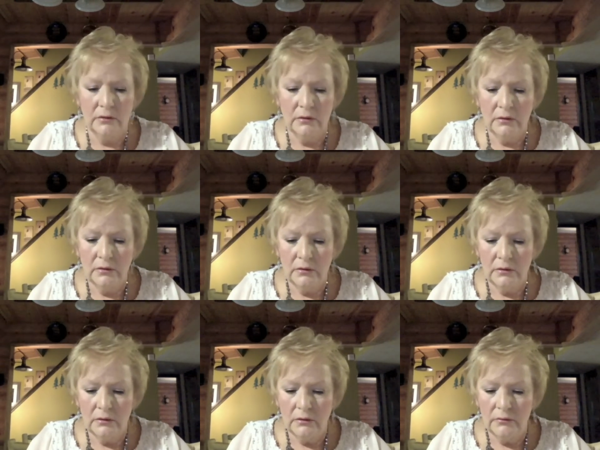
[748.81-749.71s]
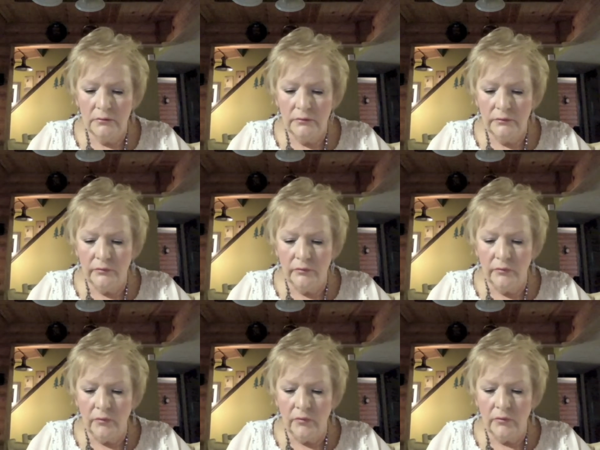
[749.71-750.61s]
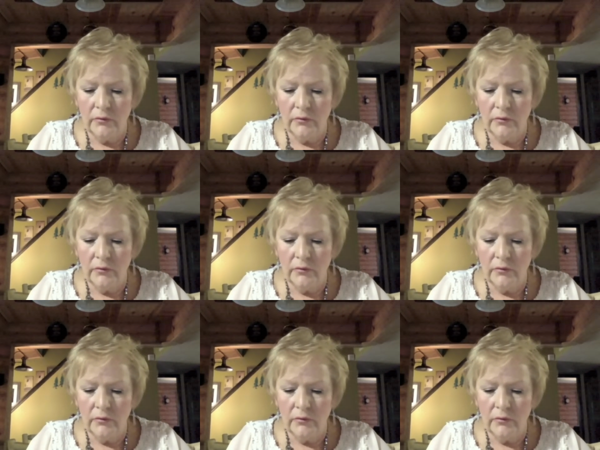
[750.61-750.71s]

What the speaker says: No one is speaking in this clip.